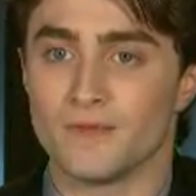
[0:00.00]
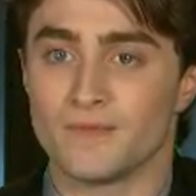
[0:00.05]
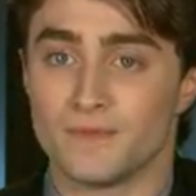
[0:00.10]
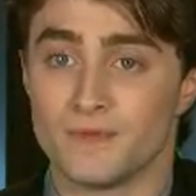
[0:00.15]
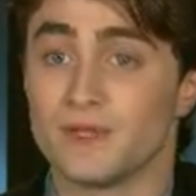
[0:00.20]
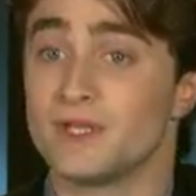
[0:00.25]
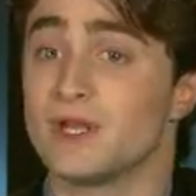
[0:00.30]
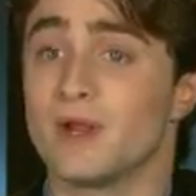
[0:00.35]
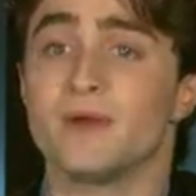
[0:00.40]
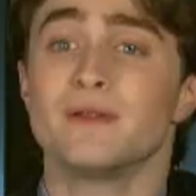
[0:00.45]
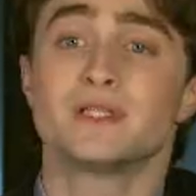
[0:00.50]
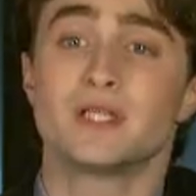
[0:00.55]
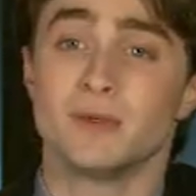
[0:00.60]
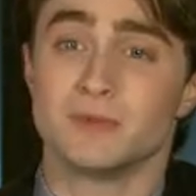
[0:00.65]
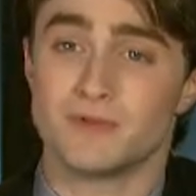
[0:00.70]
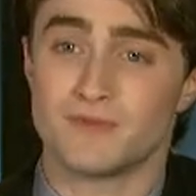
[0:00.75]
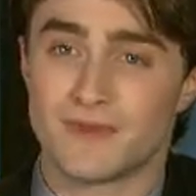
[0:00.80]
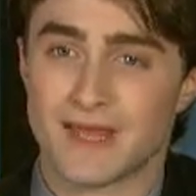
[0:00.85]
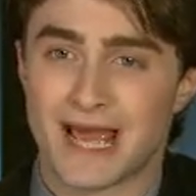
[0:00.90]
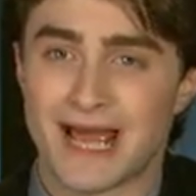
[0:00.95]
in terms
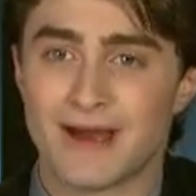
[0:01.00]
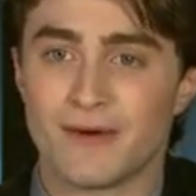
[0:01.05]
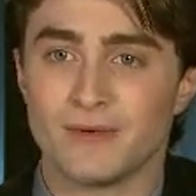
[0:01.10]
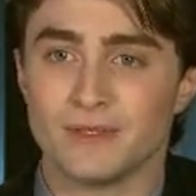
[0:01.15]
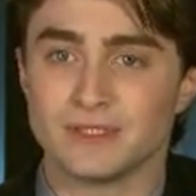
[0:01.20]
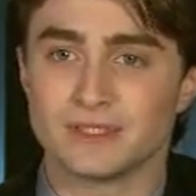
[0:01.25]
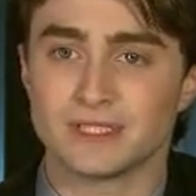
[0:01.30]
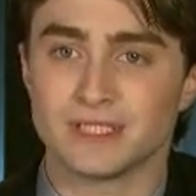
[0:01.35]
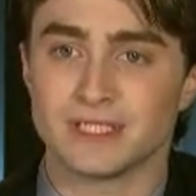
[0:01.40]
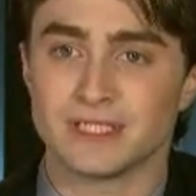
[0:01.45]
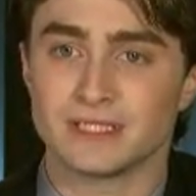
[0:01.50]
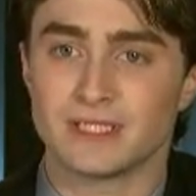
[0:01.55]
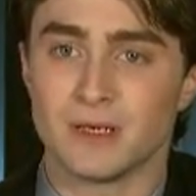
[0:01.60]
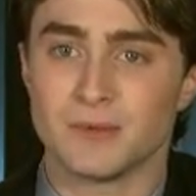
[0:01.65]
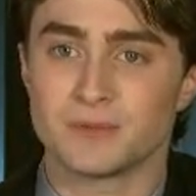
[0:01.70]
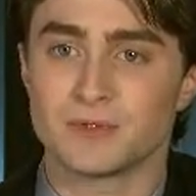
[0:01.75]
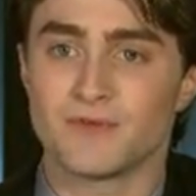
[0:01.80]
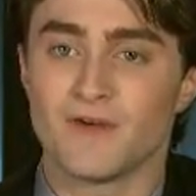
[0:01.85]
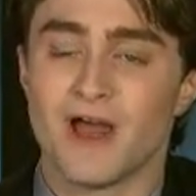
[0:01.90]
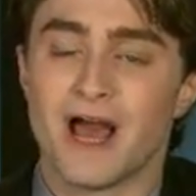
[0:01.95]
of the hours and in
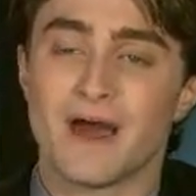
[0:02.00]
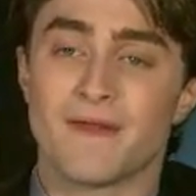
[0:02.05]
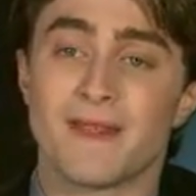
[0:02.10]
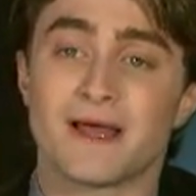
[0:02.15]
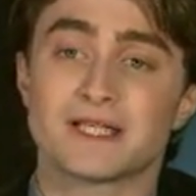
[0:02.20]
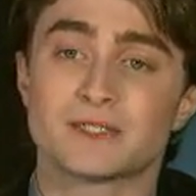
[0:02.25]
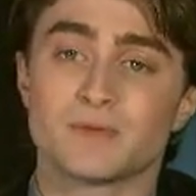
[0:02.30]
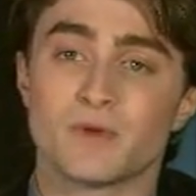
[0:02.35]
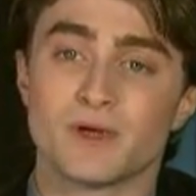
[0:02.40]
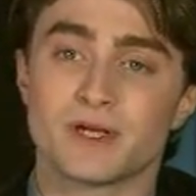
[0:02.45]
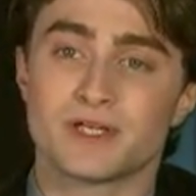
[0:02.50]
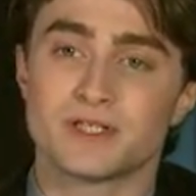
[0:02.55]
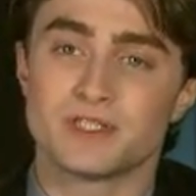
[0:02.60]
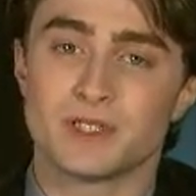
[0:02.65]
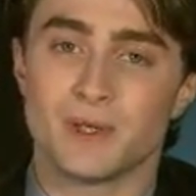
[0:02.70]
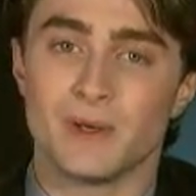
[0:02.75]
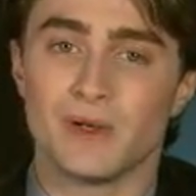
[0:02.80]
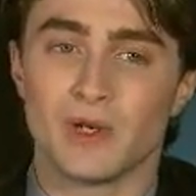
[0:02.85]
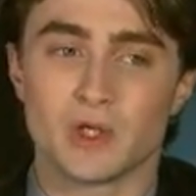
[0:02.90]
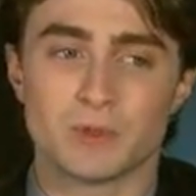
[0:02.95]
terms of, and that's why, because
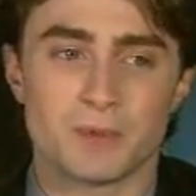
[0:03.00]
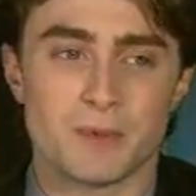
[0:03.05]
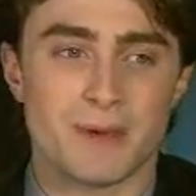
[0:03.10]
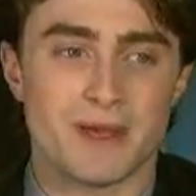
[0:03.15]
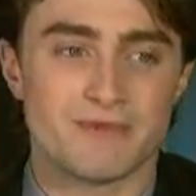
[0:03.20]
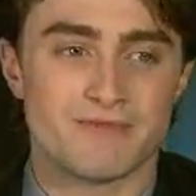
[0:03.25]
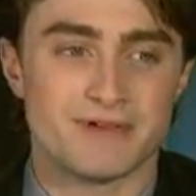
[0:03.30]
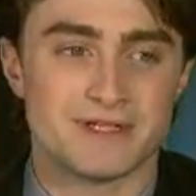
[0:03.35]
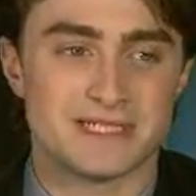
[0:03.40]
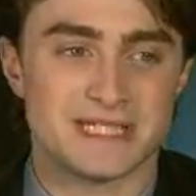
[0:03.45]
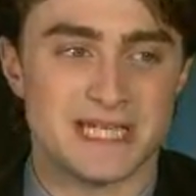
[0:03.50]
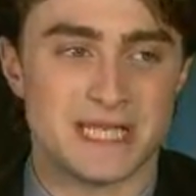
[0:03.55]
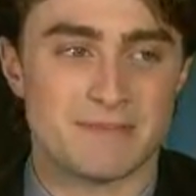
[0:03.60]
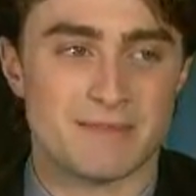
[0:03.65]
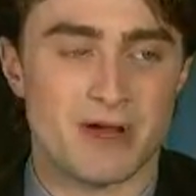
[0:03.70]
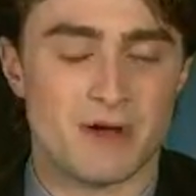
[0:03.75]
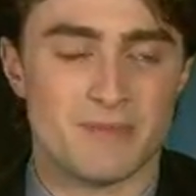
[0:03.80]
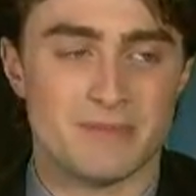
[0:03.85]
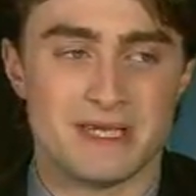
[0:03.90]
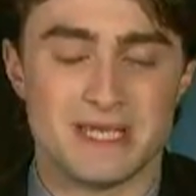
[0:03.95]
a lot's been made recently
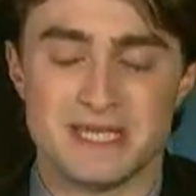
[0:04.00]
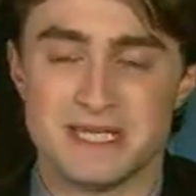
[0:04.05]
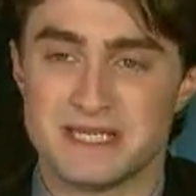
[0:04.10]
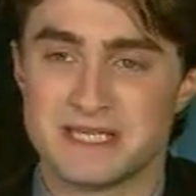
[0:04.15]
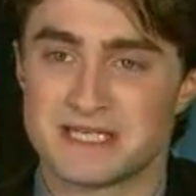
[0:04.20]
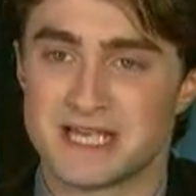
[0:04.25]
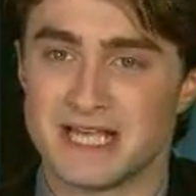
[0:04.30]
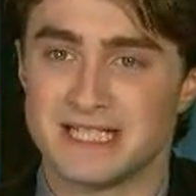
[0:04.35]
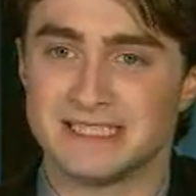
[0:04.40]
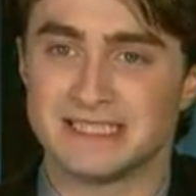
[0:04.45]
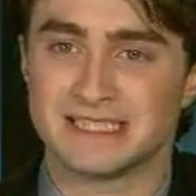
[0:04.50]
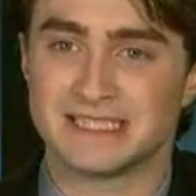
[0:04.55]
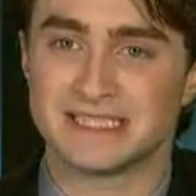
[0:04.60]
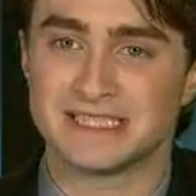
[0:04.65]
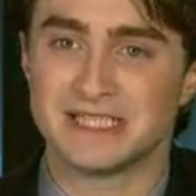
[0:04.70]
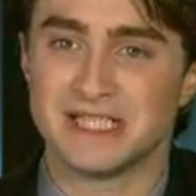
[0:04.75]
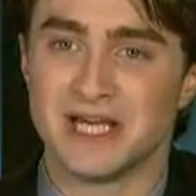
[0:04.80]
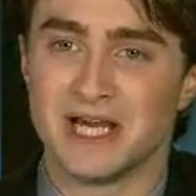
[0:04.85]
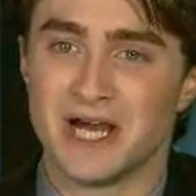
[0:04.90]
about me dating